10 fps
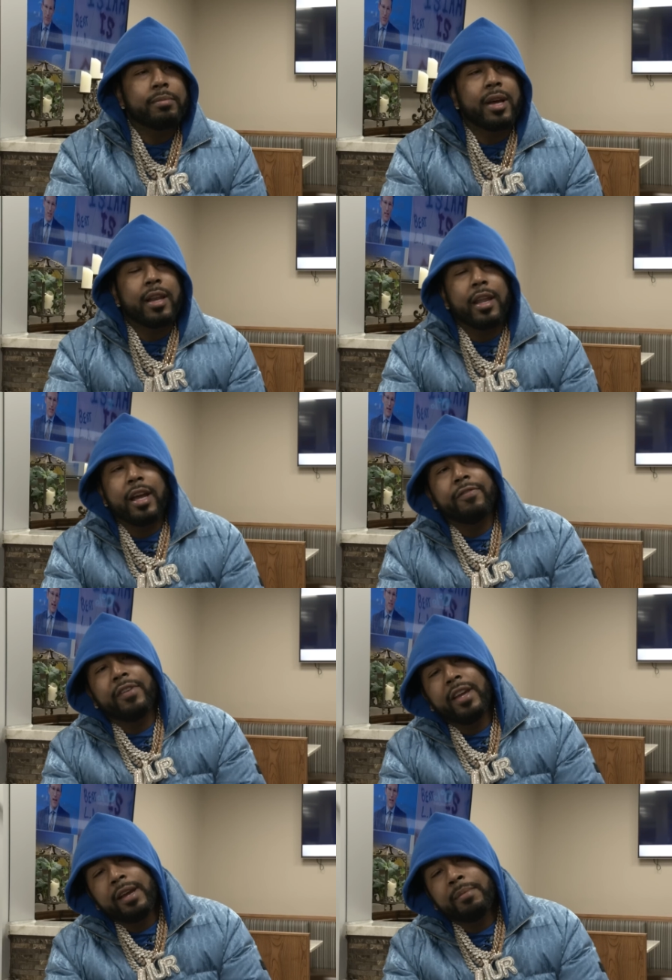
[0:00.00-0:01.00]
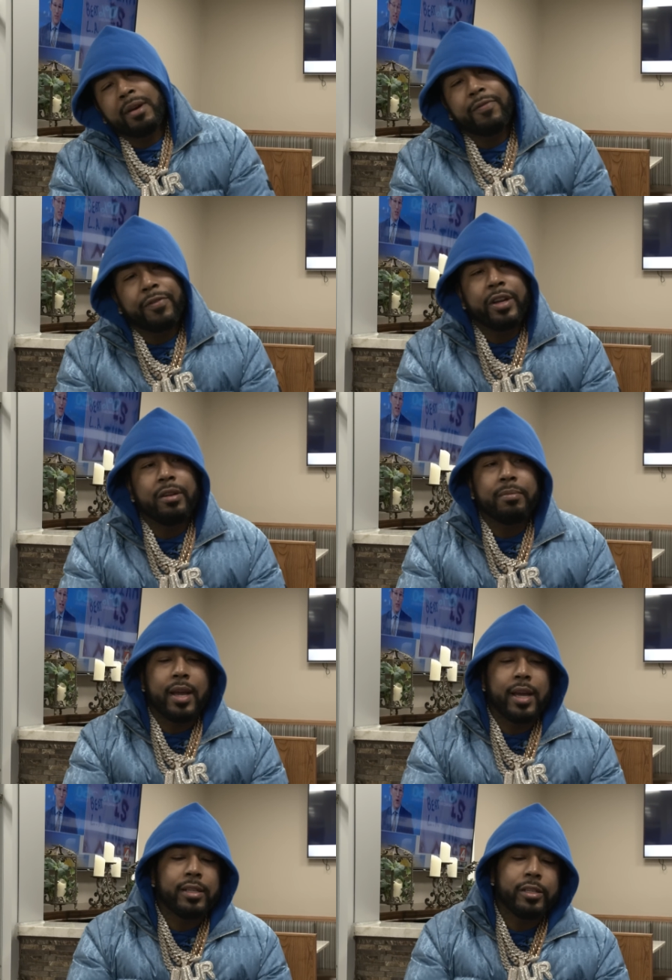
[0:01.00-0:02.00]
my life and my freedom. I
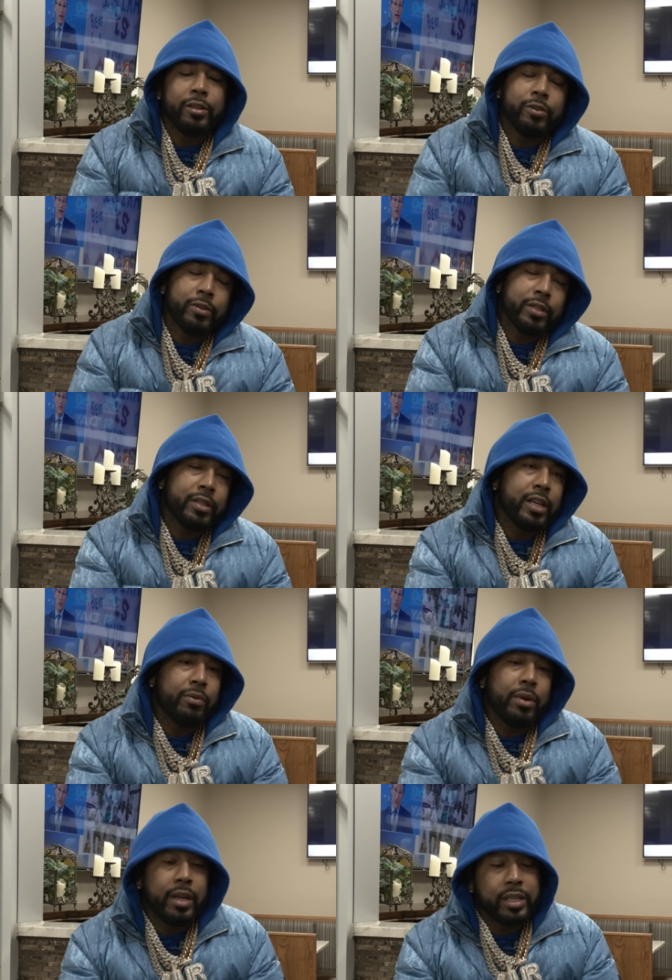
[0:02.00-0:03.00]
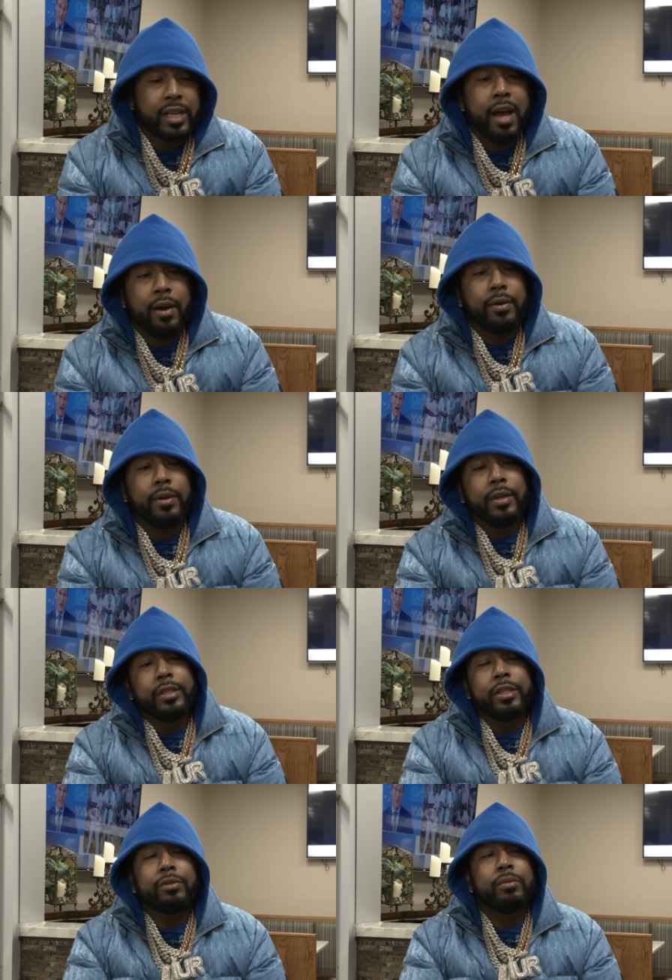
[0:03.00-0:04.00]
had children to think, well, a child,
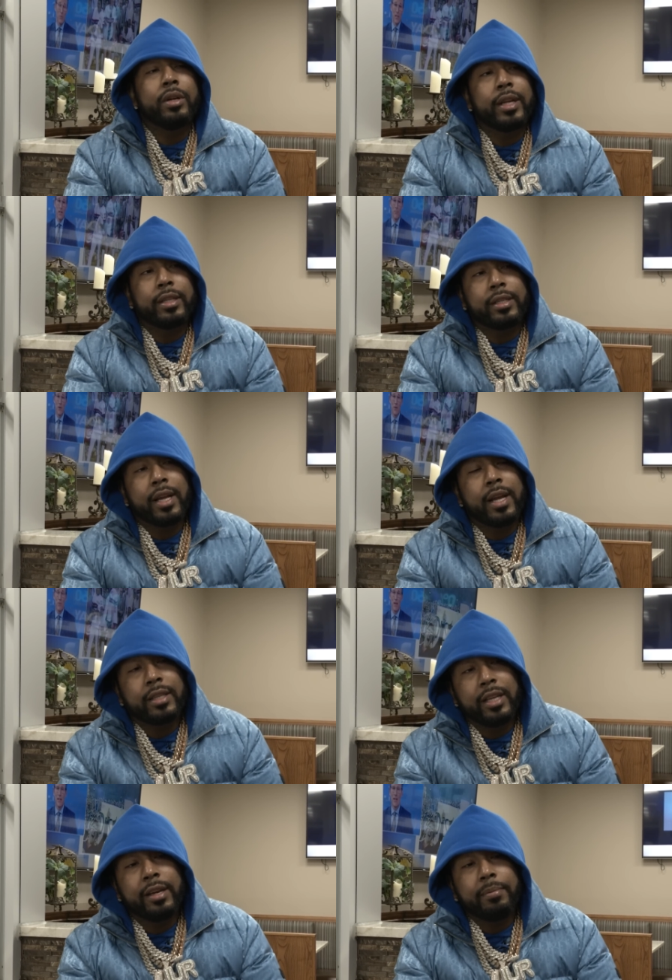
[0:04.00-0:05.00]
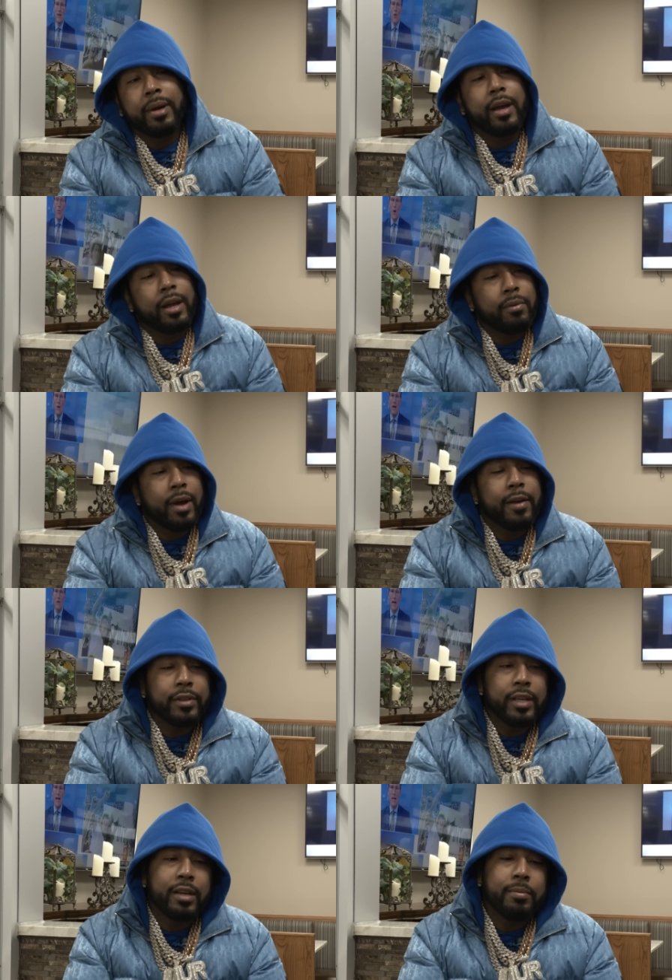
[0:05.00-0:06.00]
just one at the time to think about. I had a wife
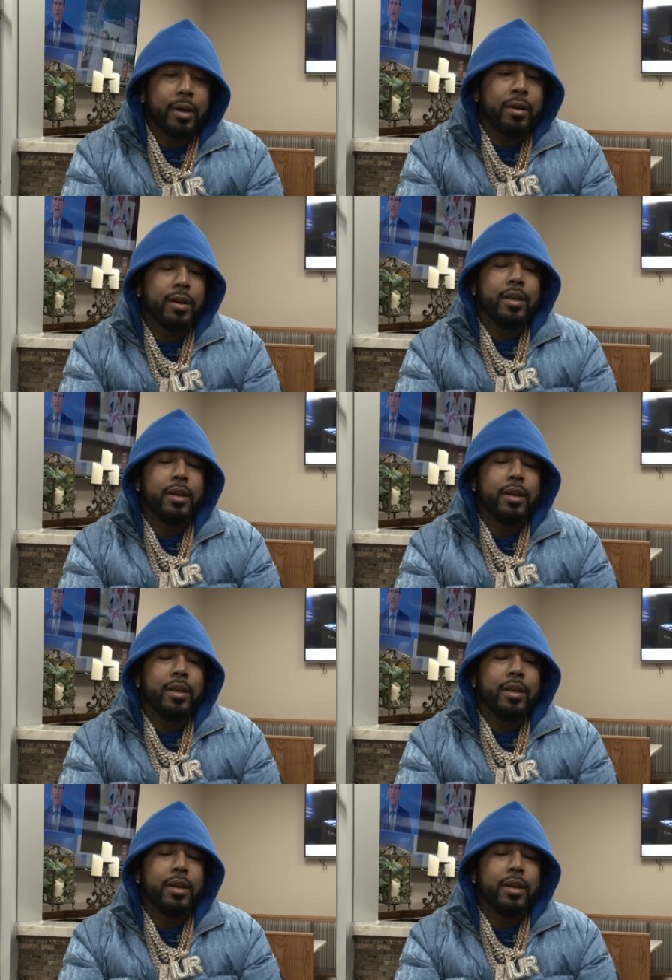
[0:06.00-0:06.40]
to think about.